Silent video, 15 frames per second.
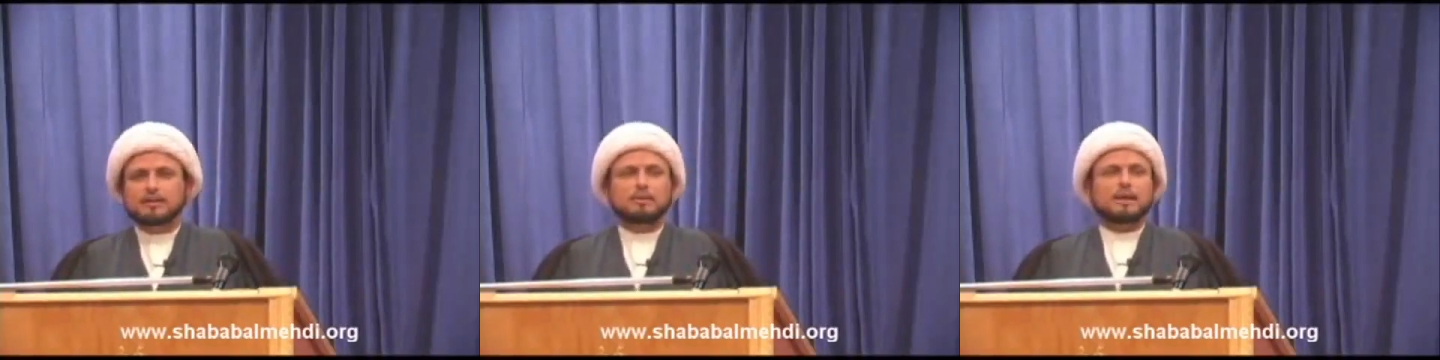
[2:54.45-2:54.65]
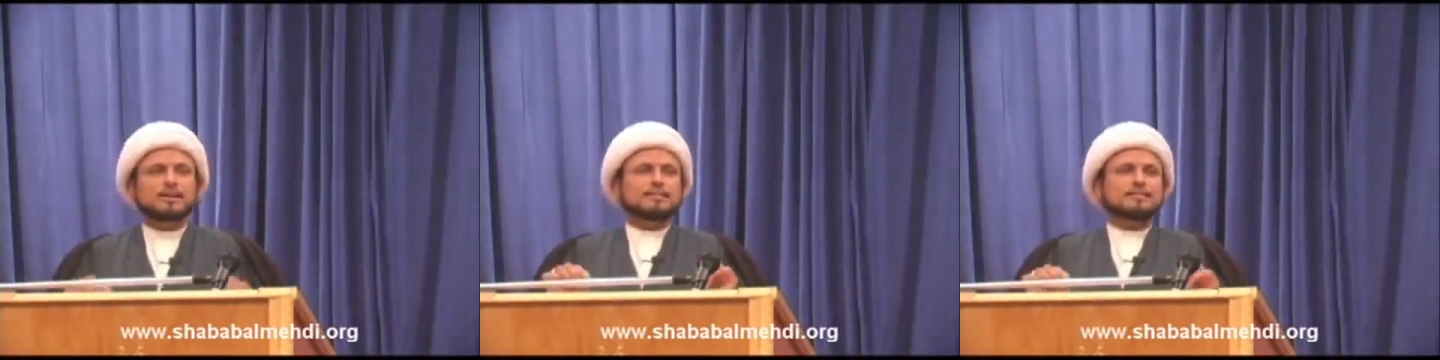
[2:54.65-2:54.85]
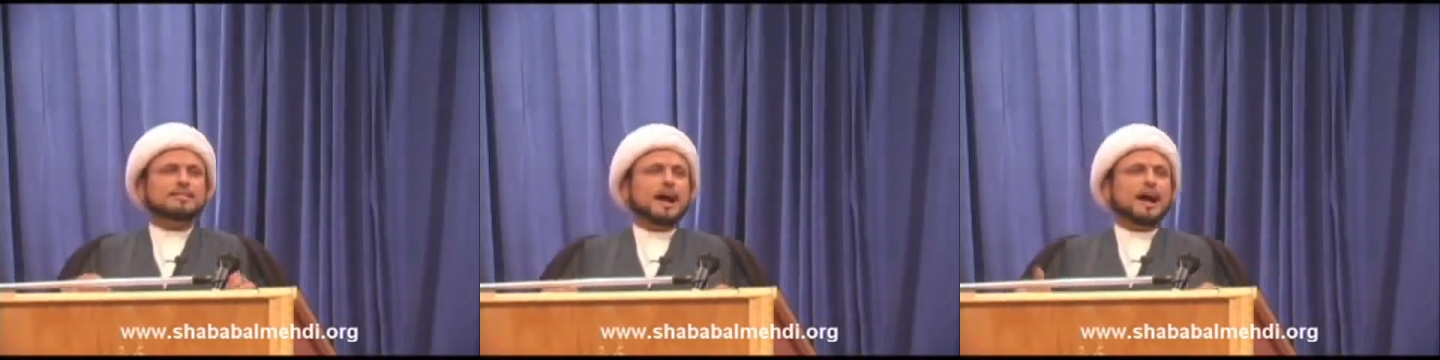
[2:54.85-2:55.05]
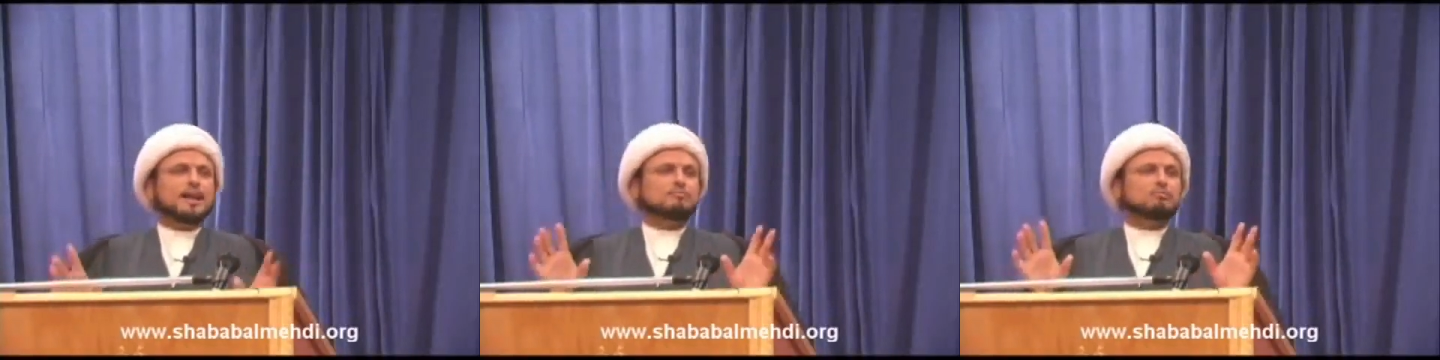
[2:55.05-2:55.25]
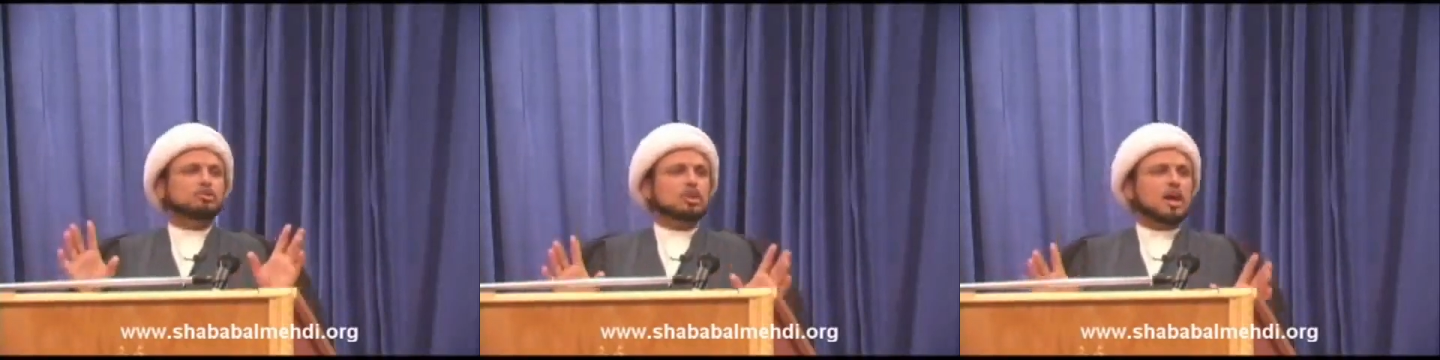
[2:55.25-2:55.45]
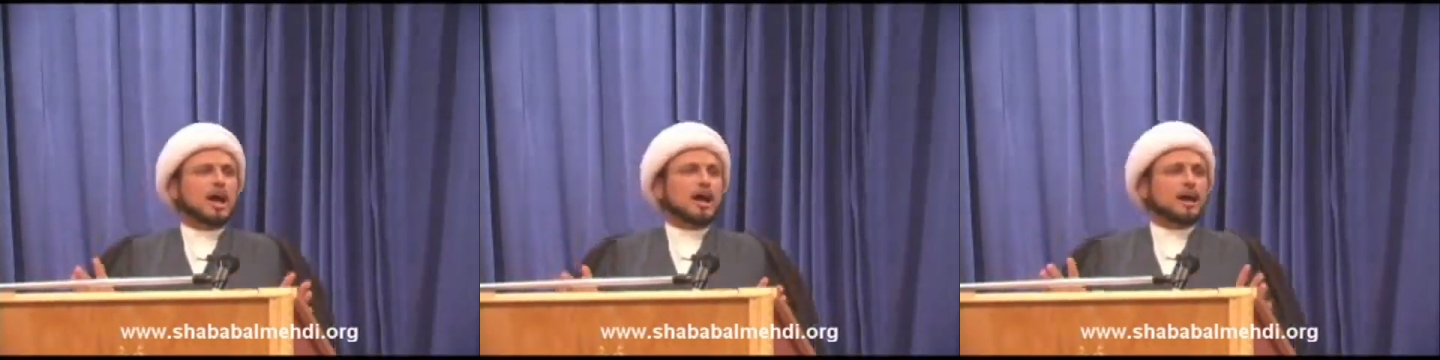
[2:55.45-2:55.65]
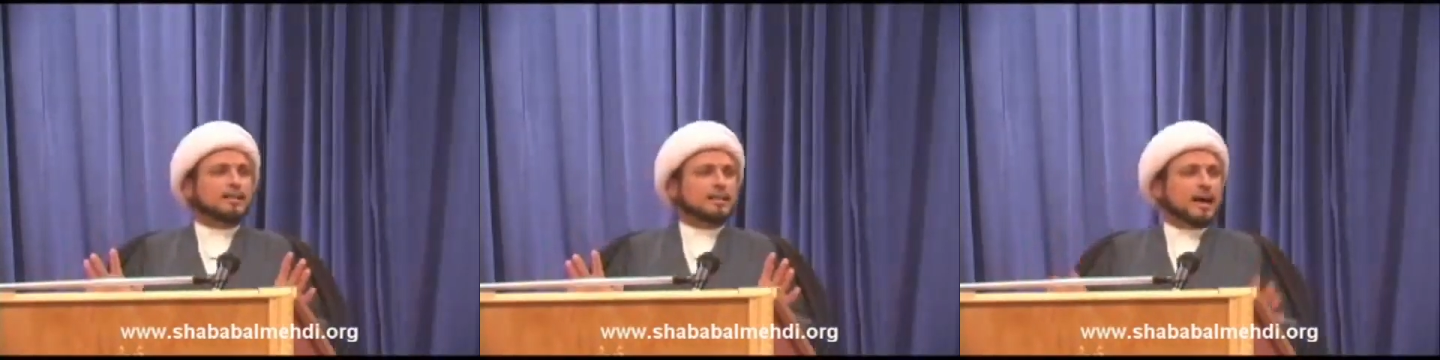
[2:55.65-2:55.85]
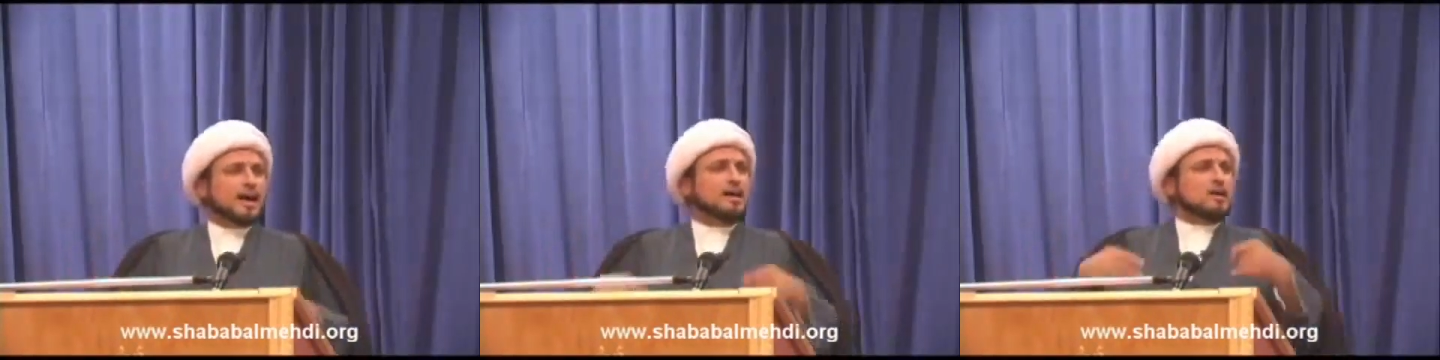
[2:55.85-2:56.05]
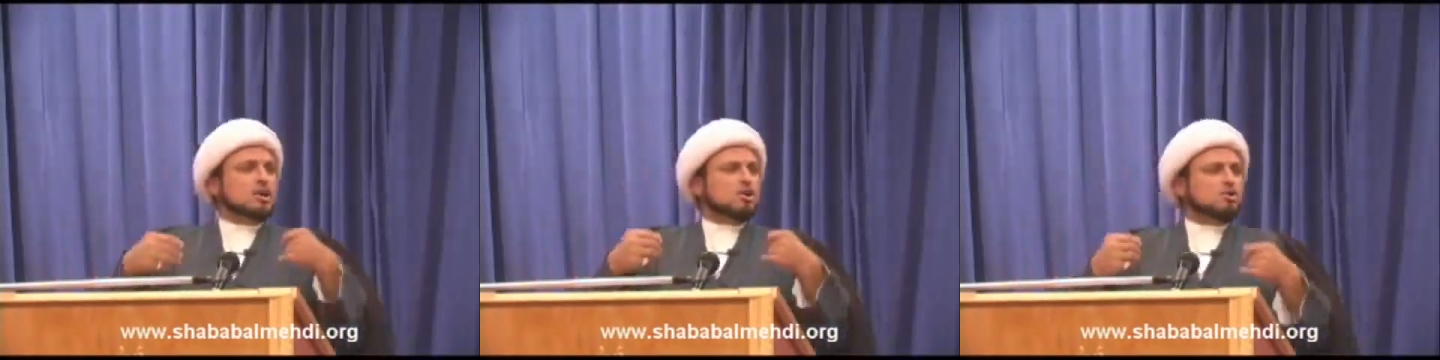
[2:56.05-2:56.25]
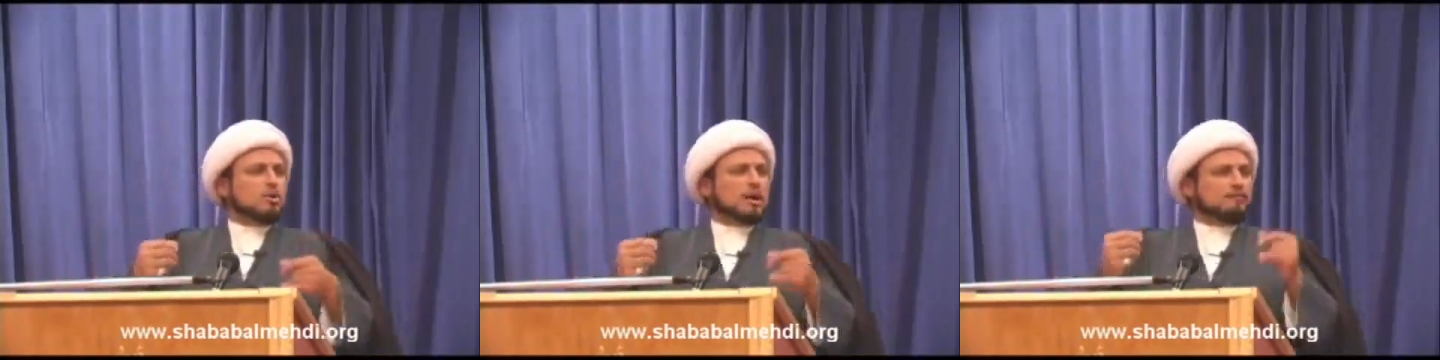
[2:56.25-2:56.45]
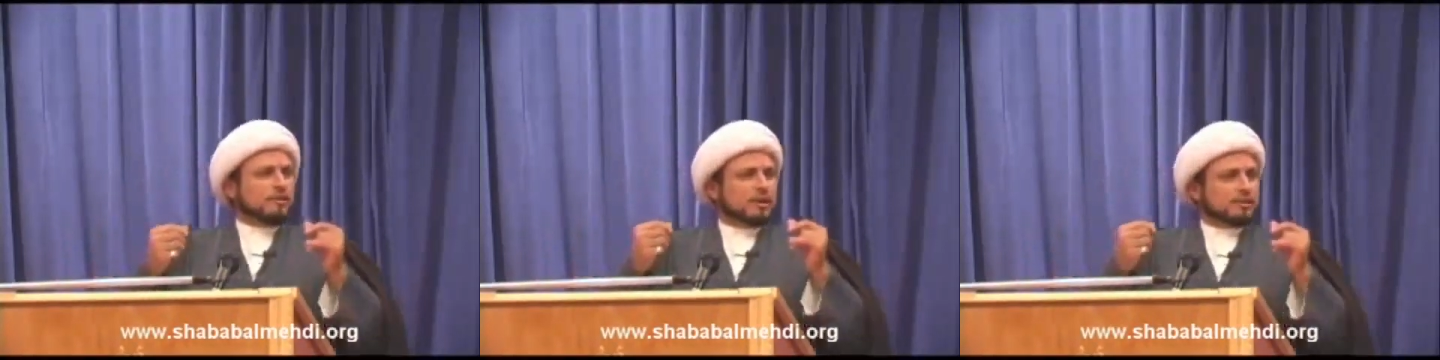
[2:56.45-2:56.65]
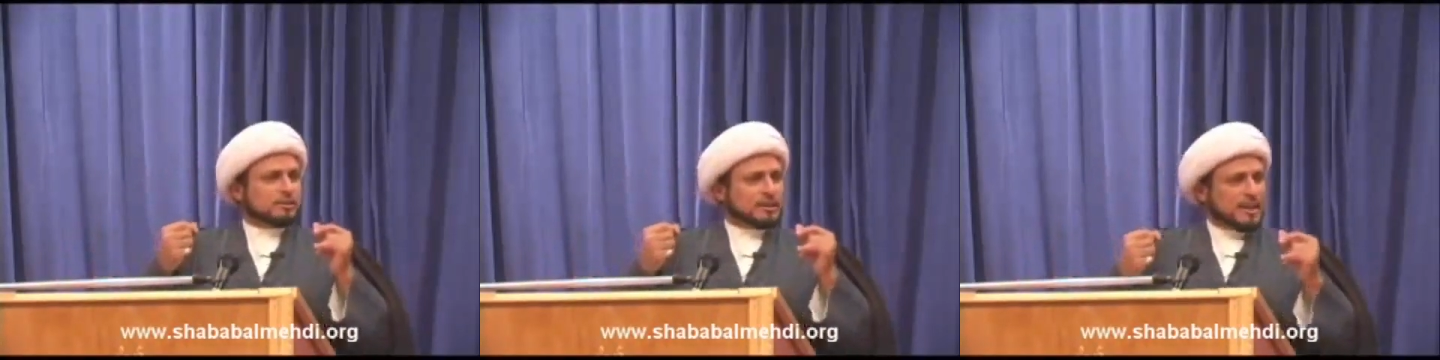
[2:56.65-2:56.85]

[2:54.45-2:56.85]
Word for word: Man idda'al mushahada, whoever